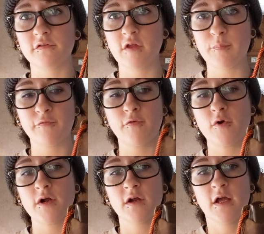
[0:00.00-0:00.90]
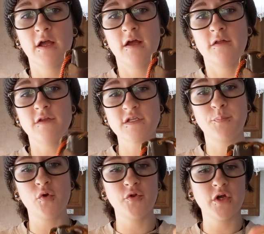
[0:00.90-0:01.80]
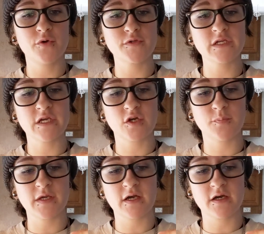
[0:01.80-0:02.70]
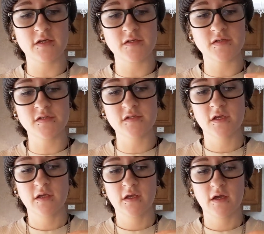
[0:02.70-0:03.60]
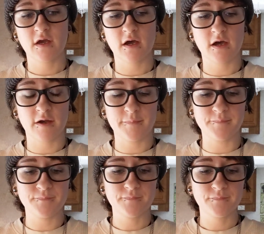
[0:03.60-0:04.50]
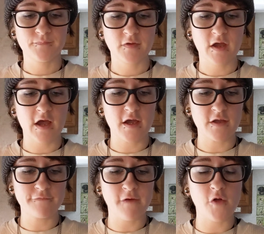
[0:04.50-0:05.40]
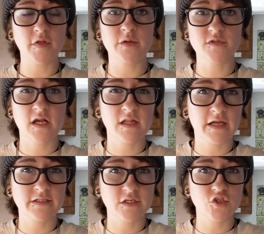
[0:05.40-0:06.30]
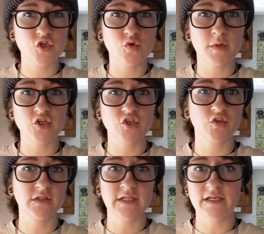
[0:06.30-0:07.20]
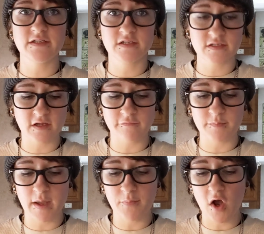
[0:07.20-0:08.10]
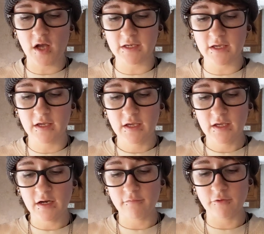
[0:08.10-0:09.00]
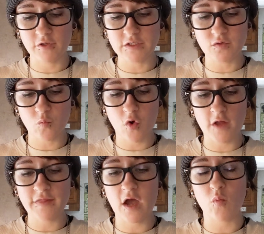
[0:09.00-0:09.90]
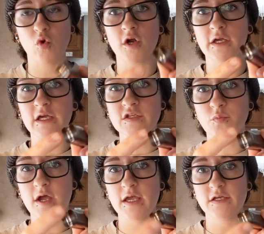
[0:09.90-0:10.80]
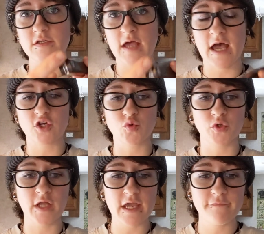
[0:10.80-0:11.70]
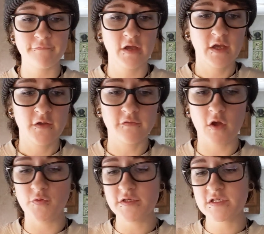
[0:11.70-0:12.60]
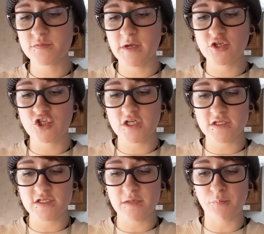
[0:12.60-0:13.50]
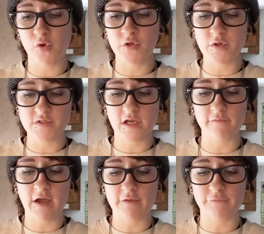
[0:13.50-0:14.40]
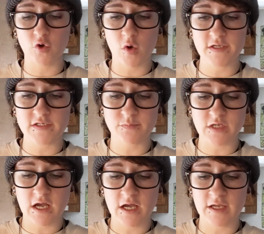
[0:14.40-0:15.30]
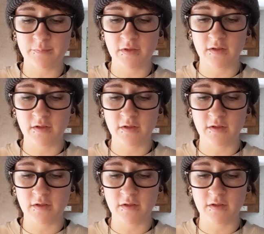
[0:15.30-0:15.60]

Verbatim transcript: slip for this bull nose here because um, I felt that it was collecting too much lint and stuff in my pocket, and I really didn't want that working its way into the actual knife. So this is my GEC bull nose that I've had for quite some time.